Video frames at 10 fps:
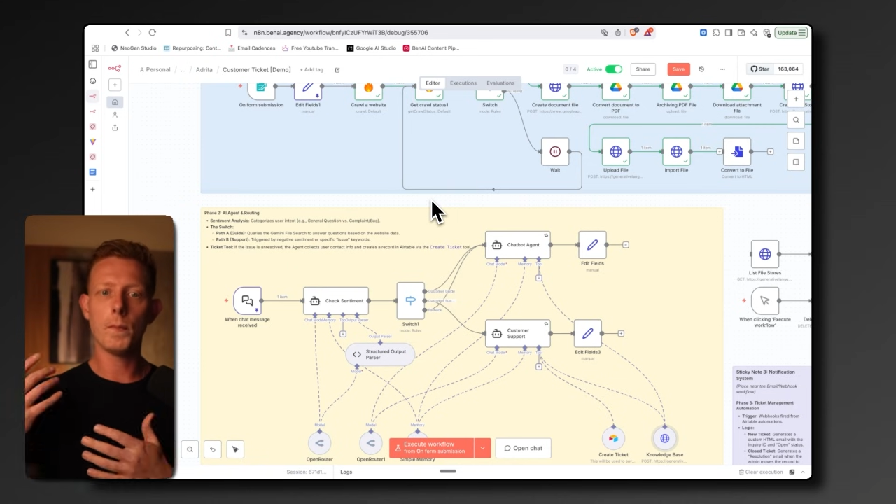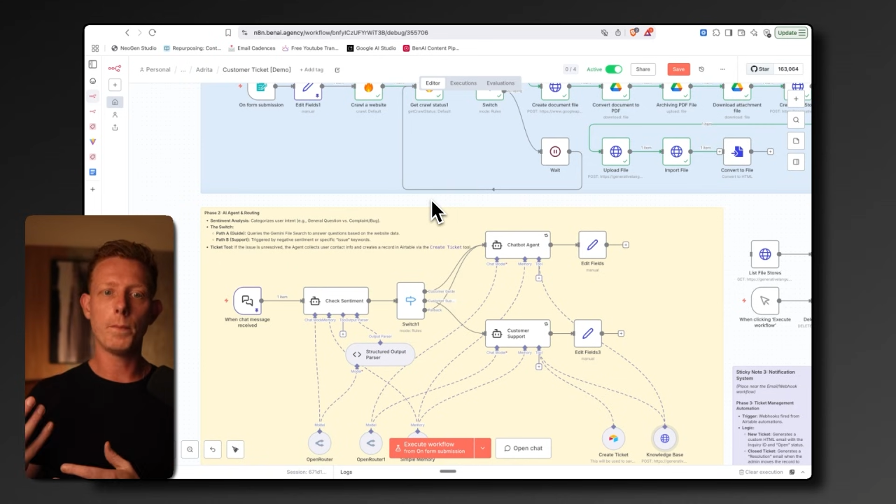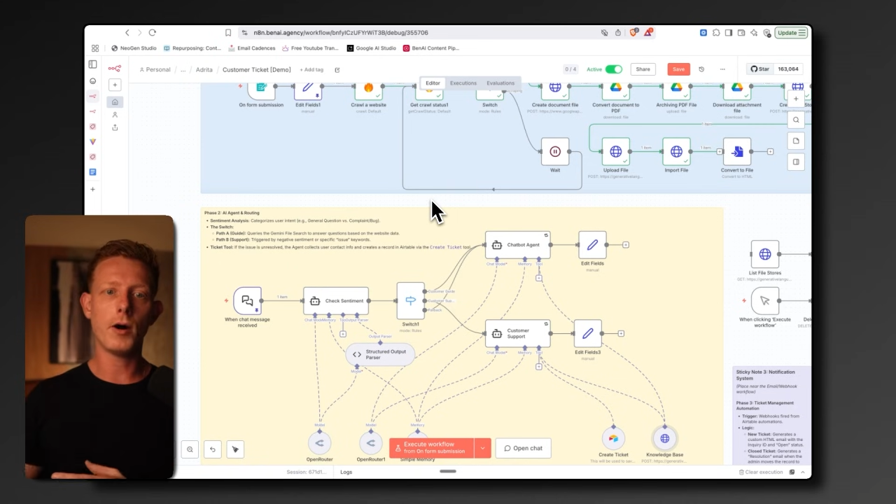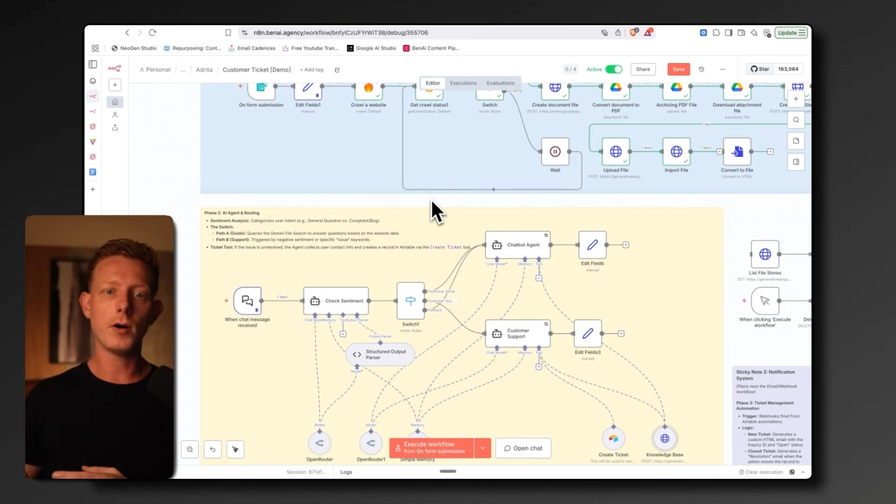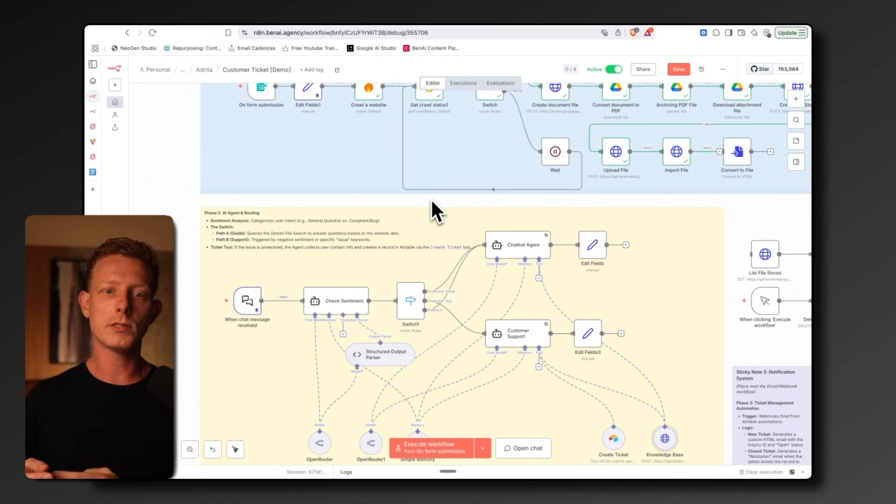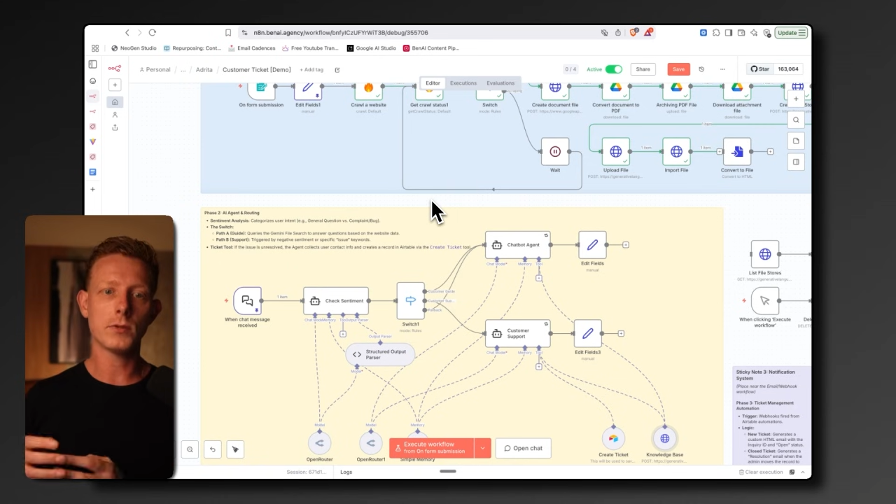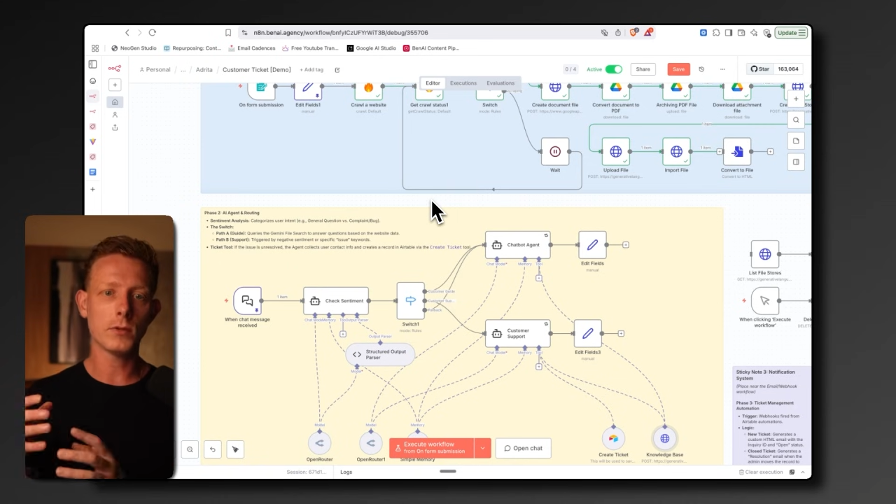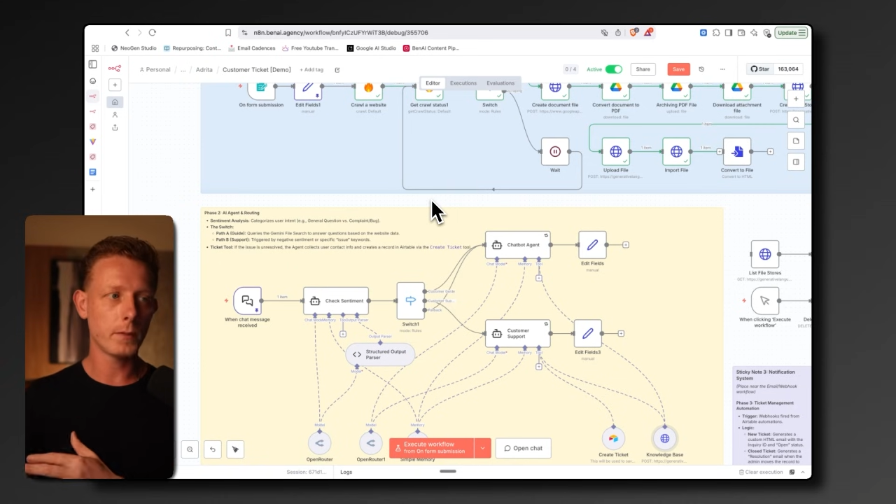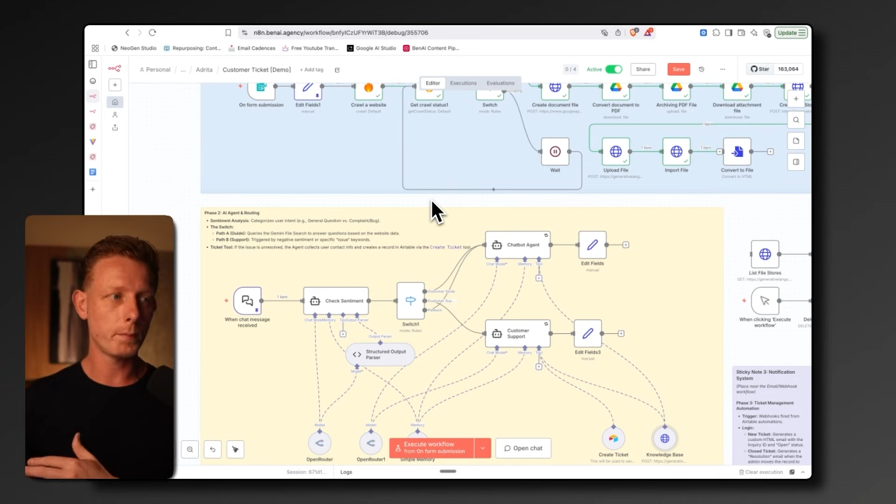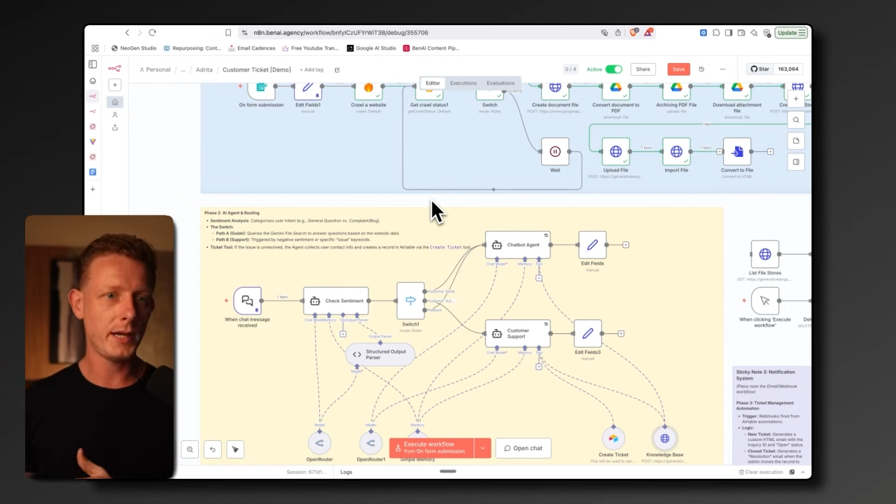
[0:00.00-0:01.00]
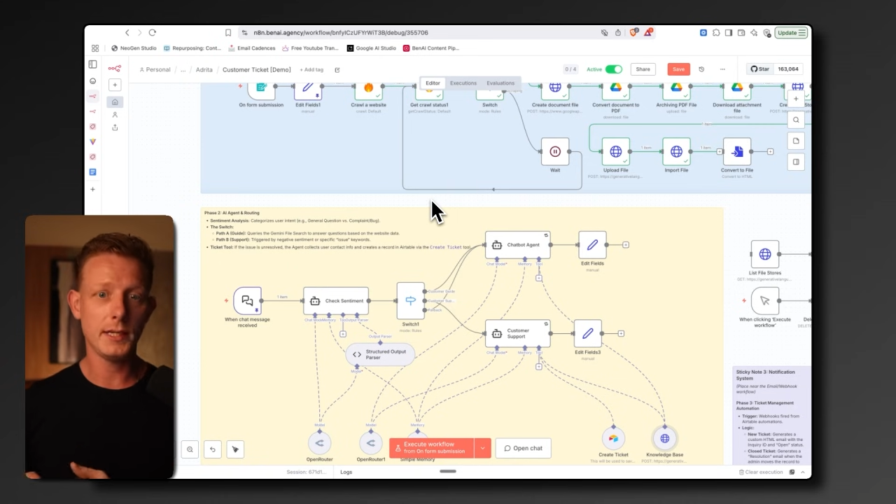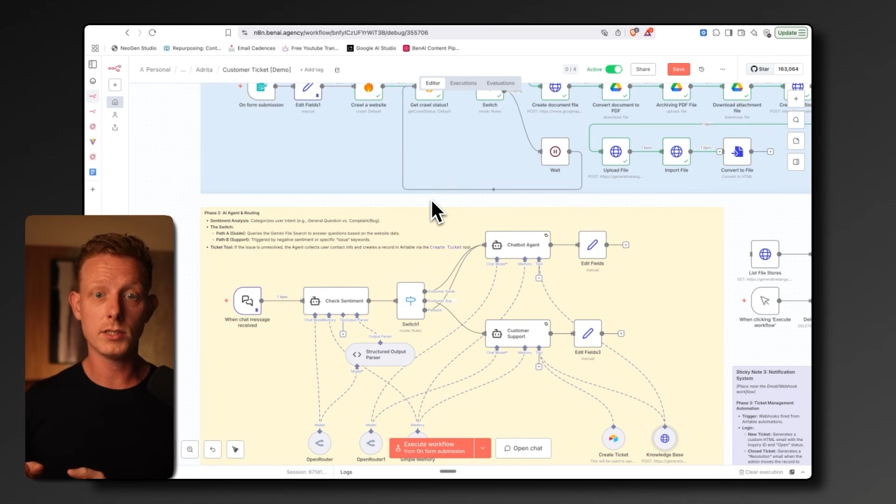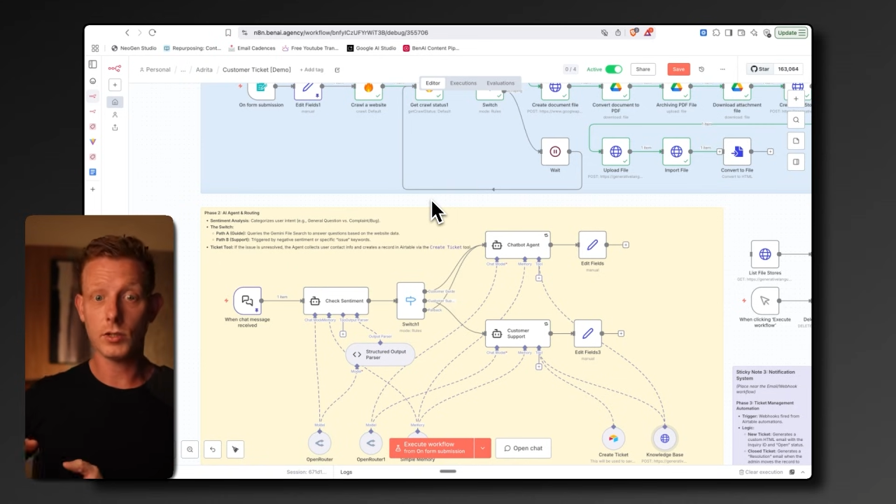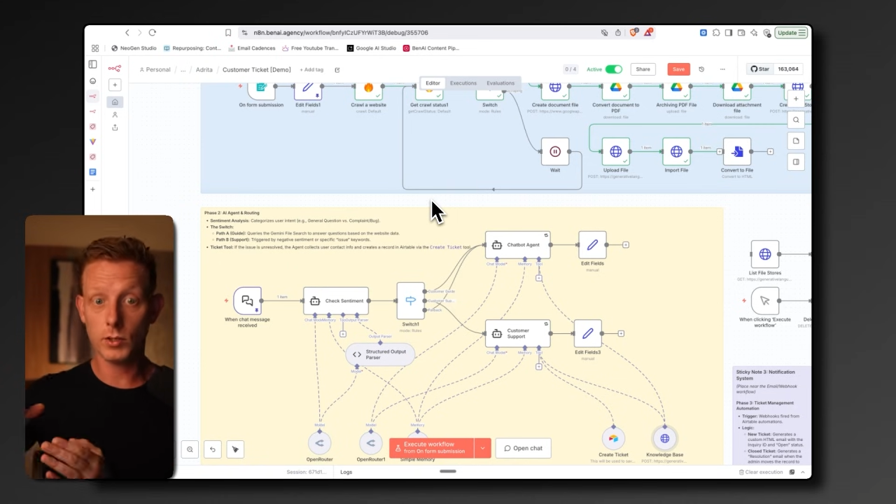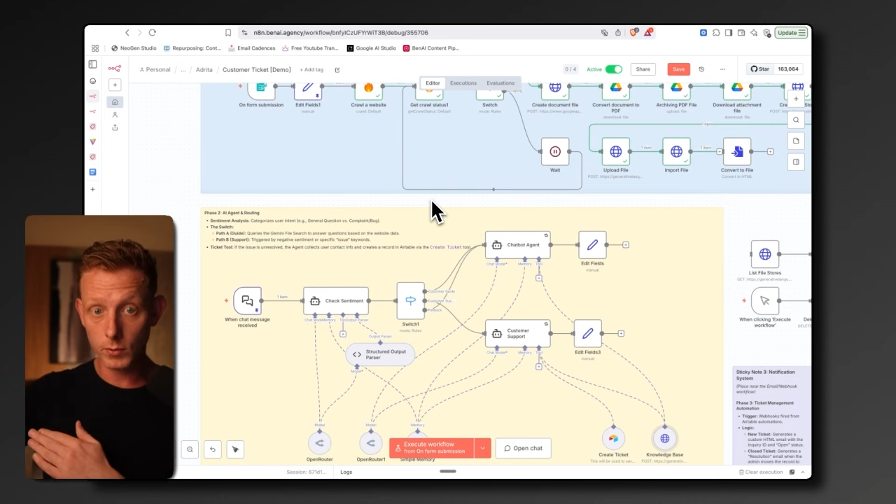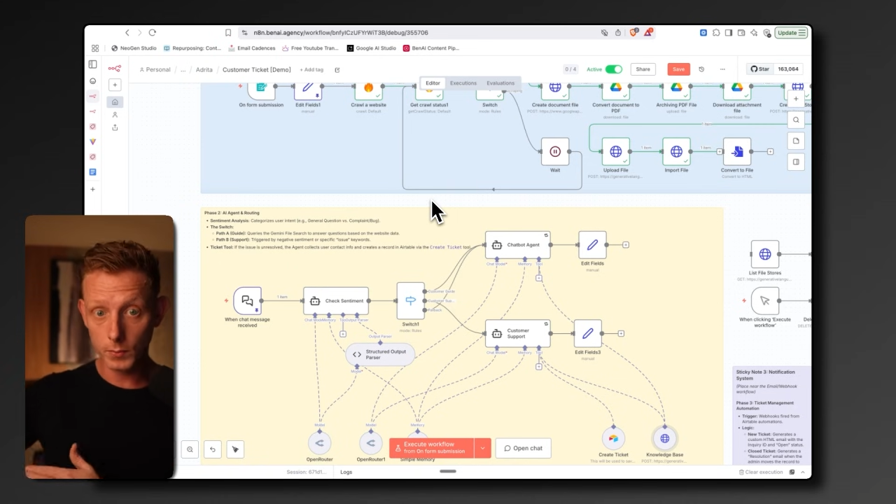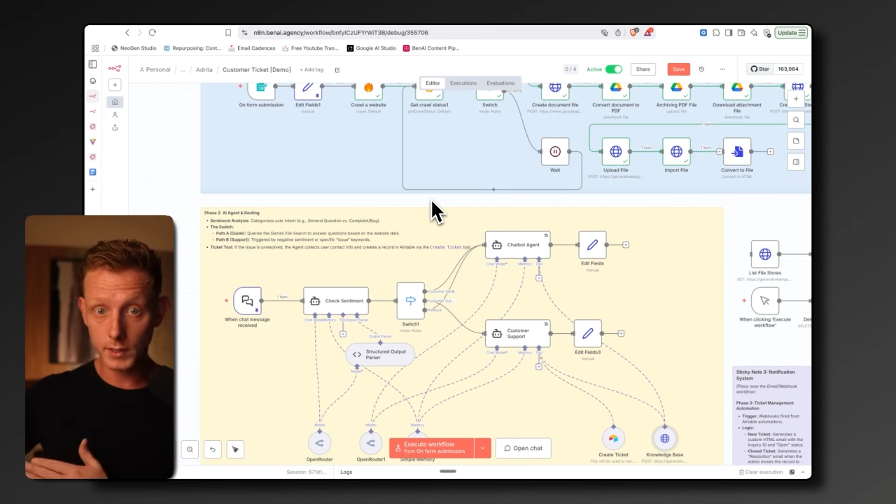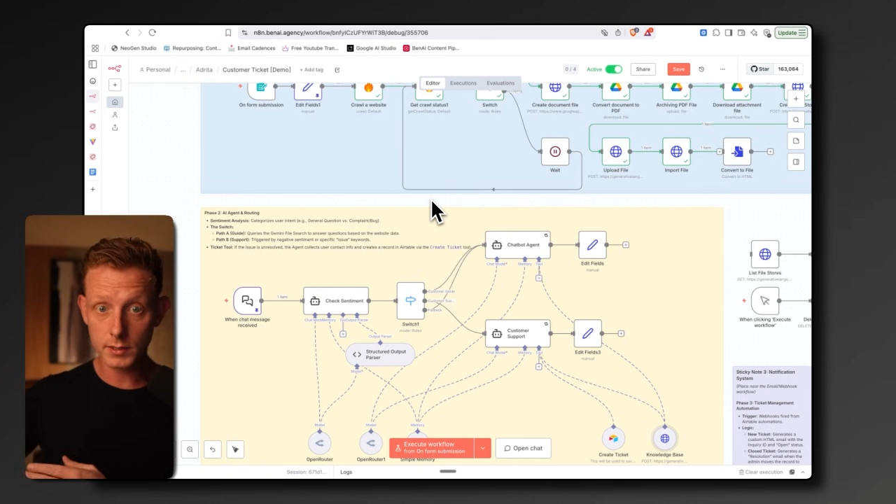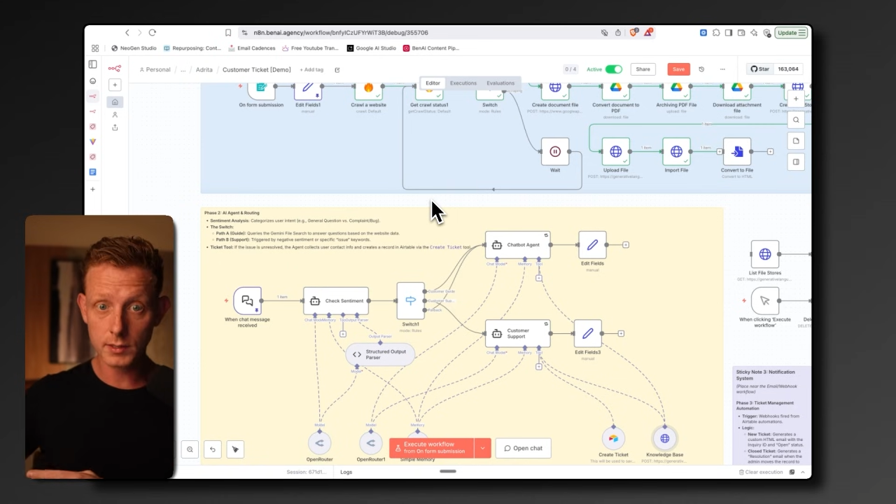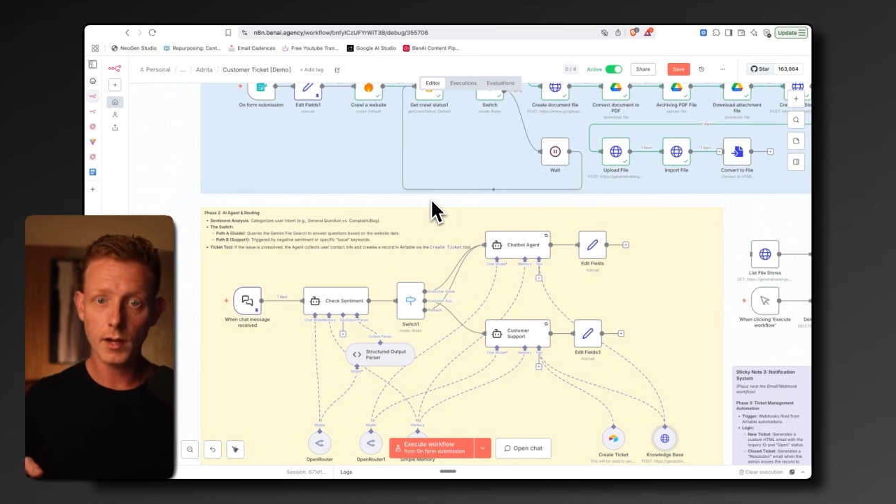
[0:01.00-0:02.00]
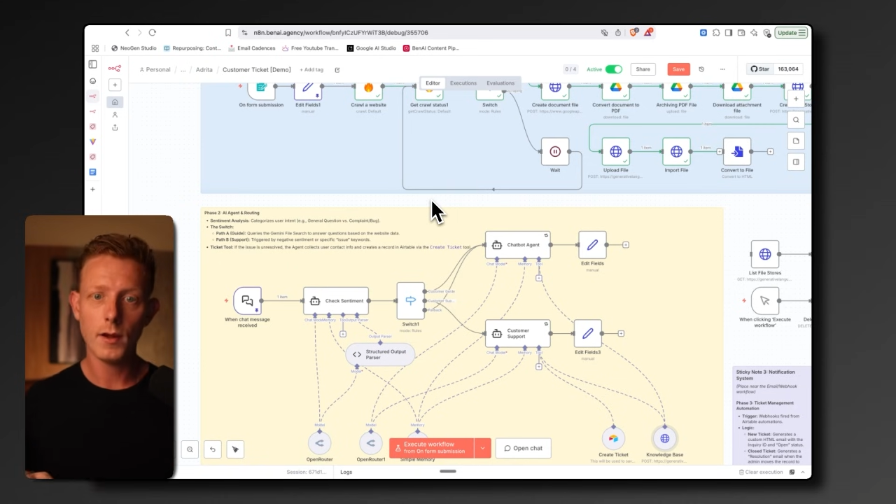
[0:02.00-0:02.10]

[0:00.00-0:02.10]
bugs, or complaints to humans,